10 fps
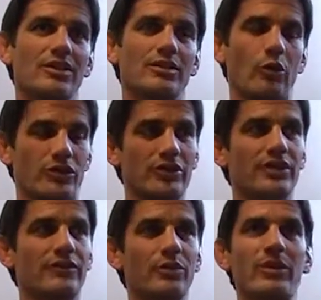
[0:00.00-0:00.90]

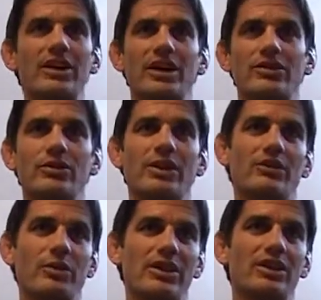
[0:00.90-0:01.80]
fortunately for me, I knew
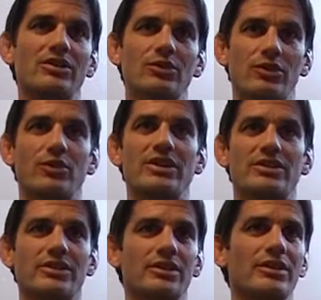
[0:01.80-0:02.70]
everybody at
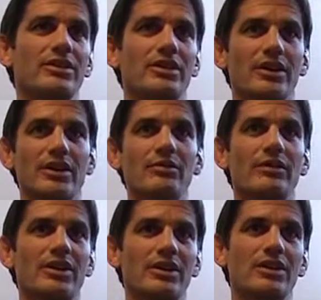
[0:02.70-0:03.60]
Northwestern,
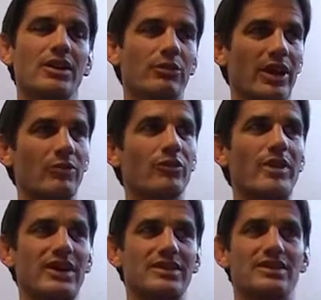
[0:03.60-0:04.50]
and when I moved
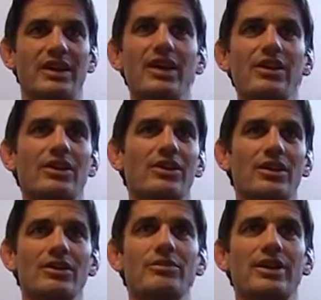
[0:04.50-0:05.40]
back to town, I
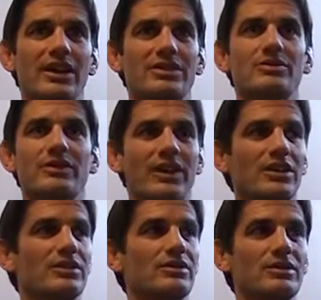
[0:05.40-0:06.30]
called them and asked them if I
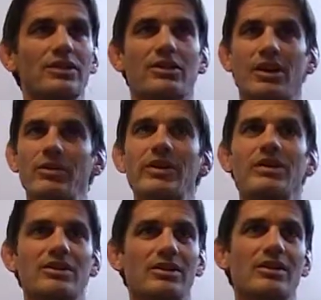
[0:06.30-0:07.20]
could, you know, come in
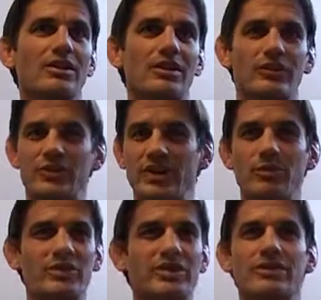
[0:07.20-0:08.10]
and if there's any
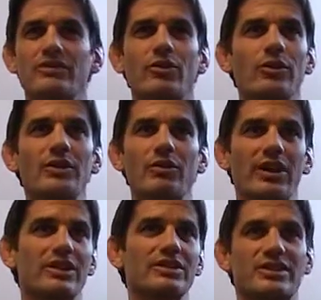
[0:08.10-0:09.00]
position for me where I
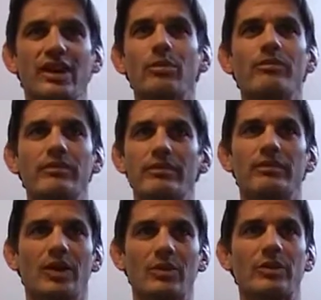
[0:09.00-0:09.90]
can just help
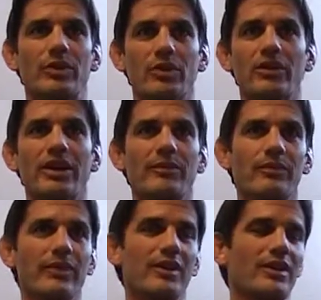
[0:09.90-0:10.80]
the program.
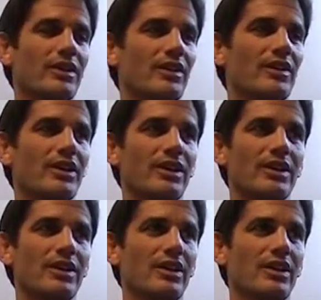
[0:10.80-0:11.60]
And